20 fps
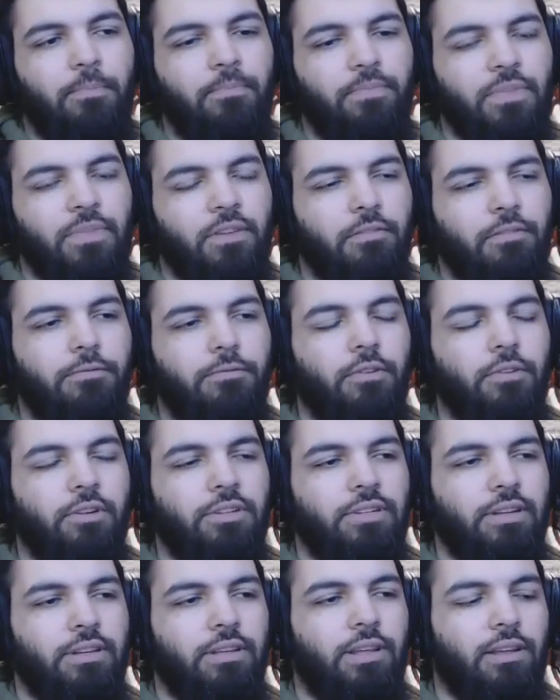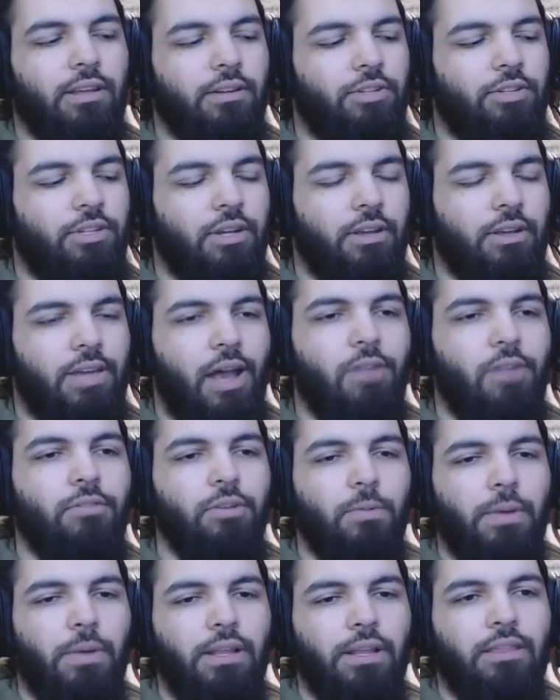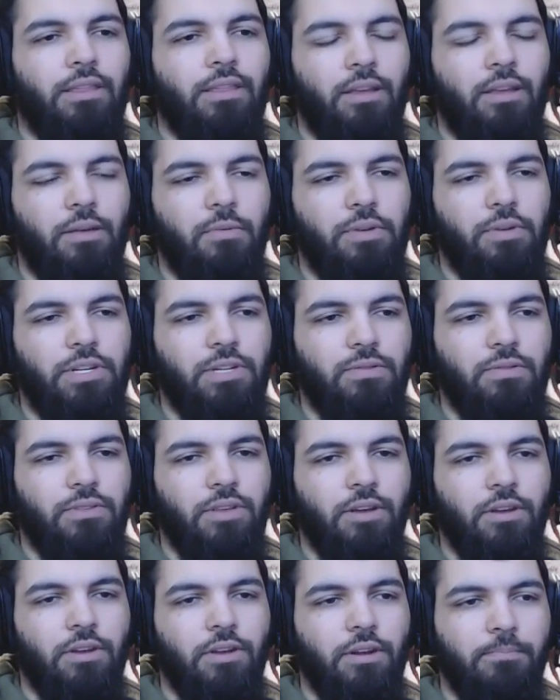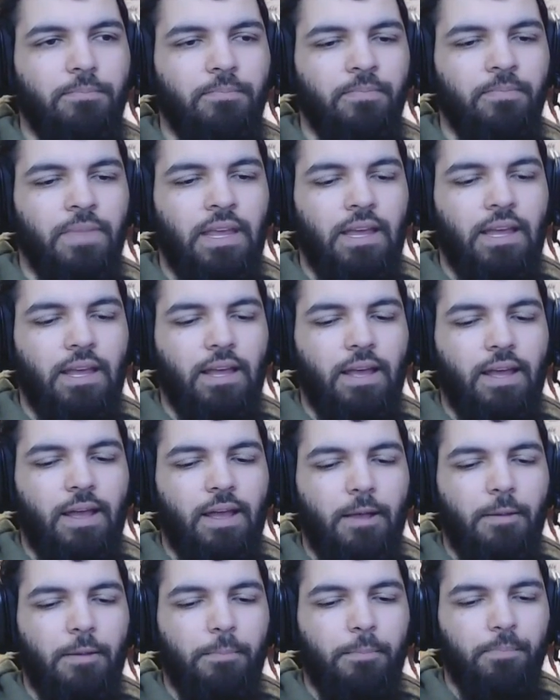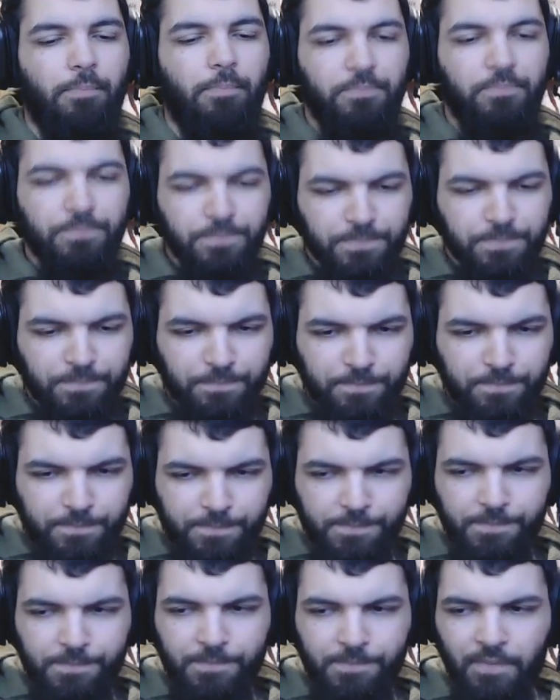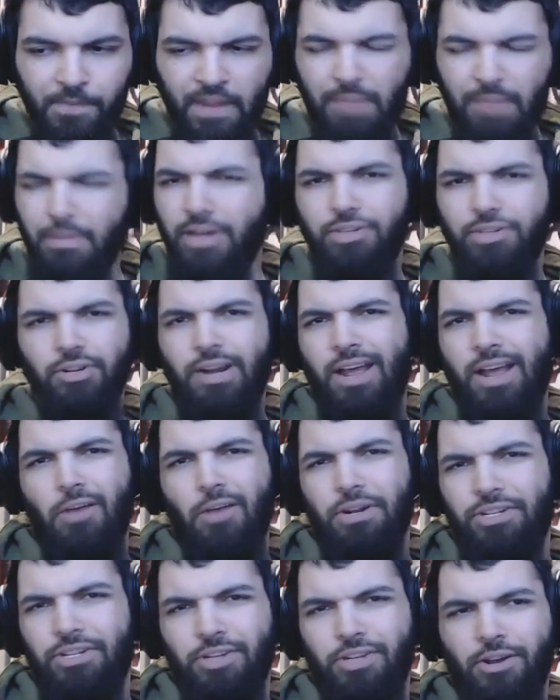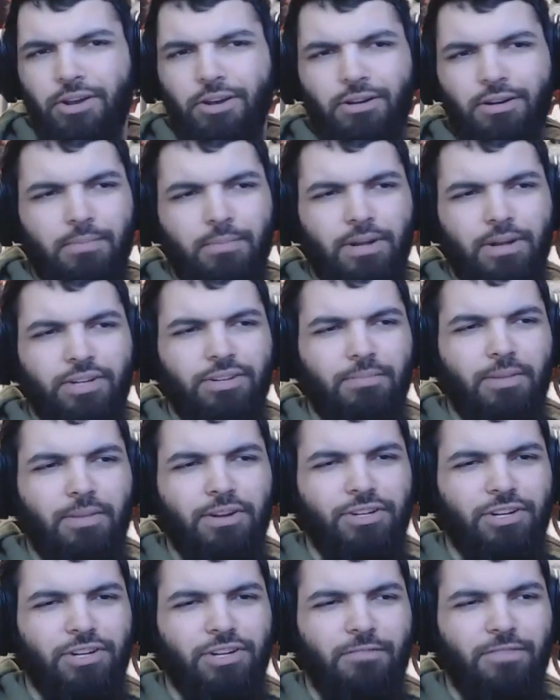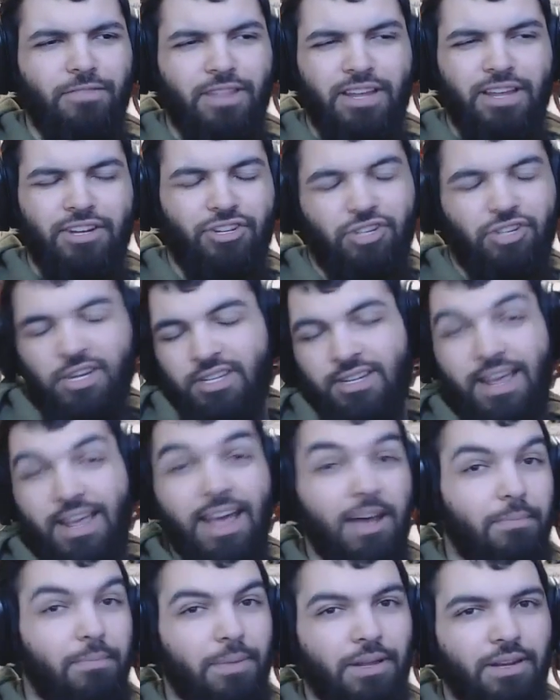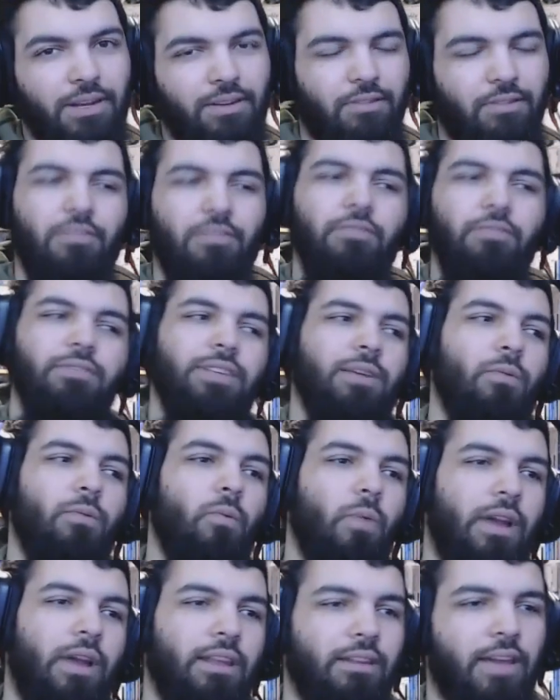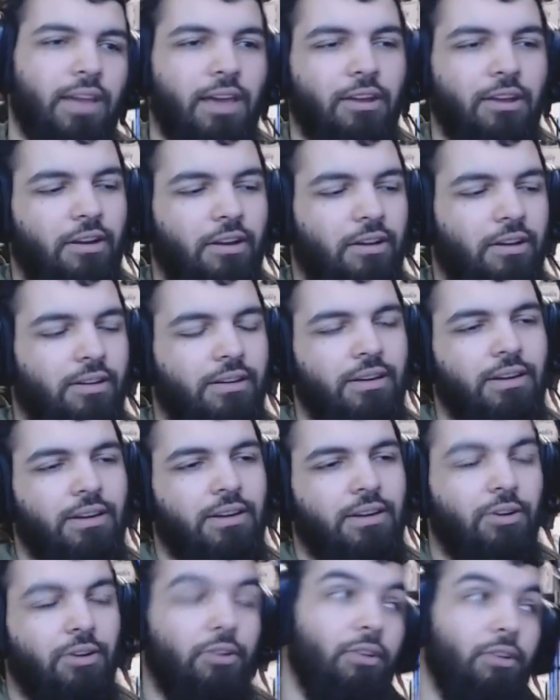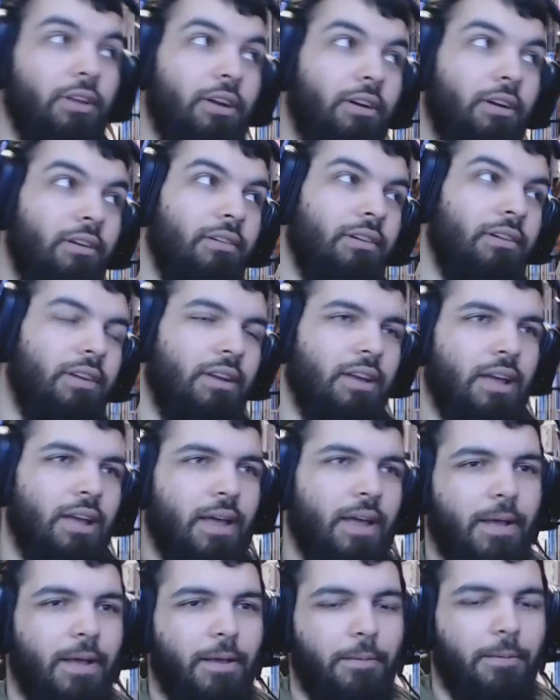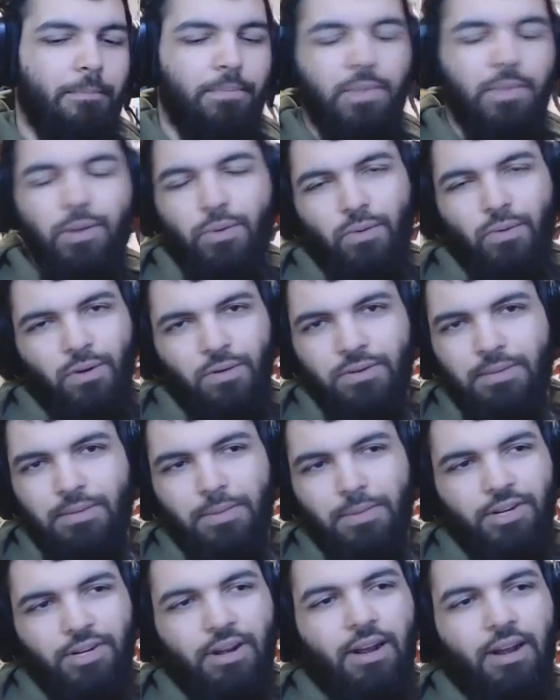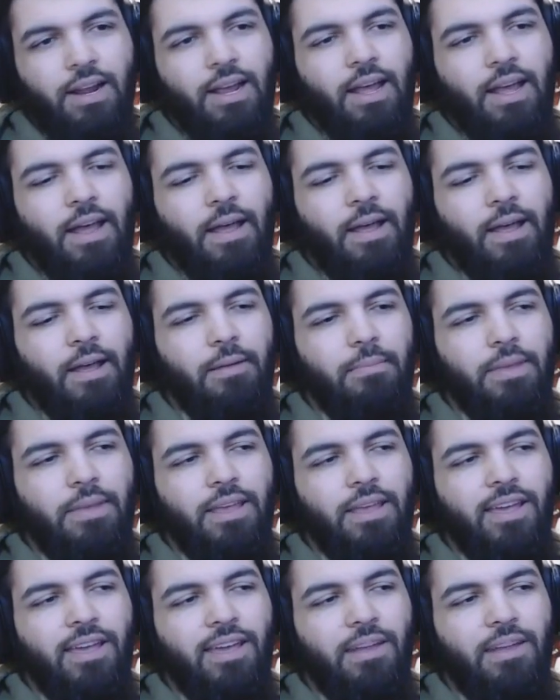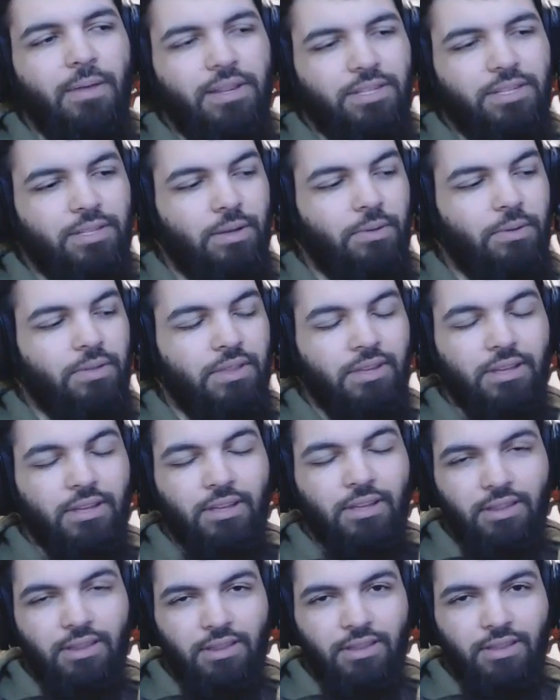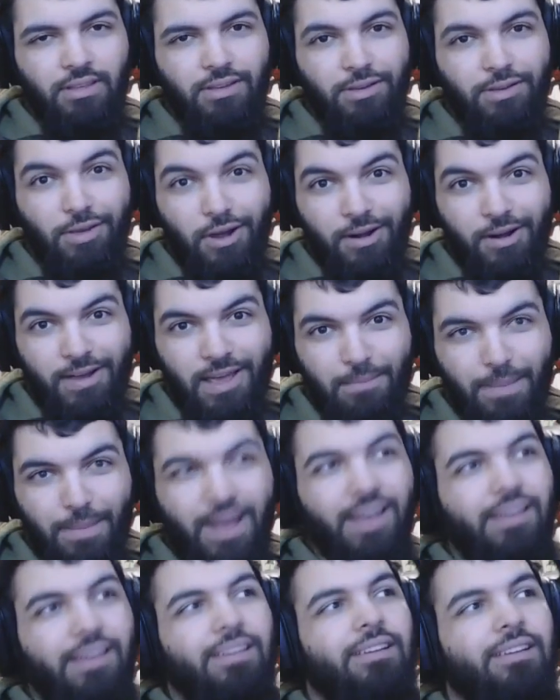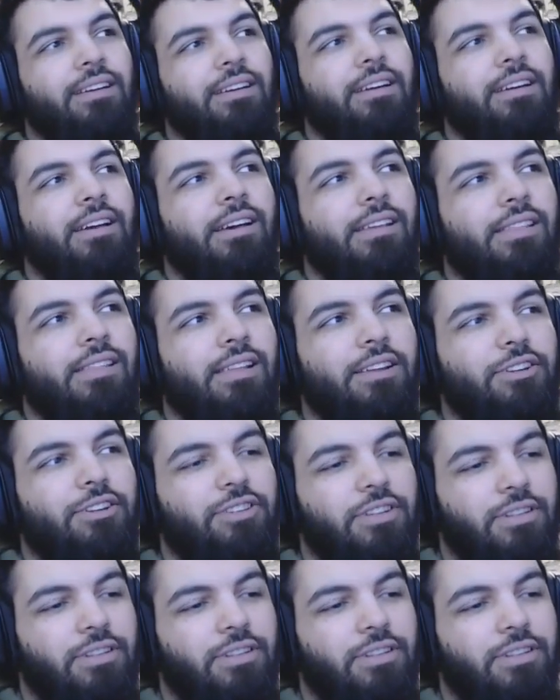first she encountered with when she was younger. Um, I'm not sure how much younger. I'm not sure if it like just happened or it was like way later or earlier. Who knows? I'm not sure. Anyway, so the god came back, and then she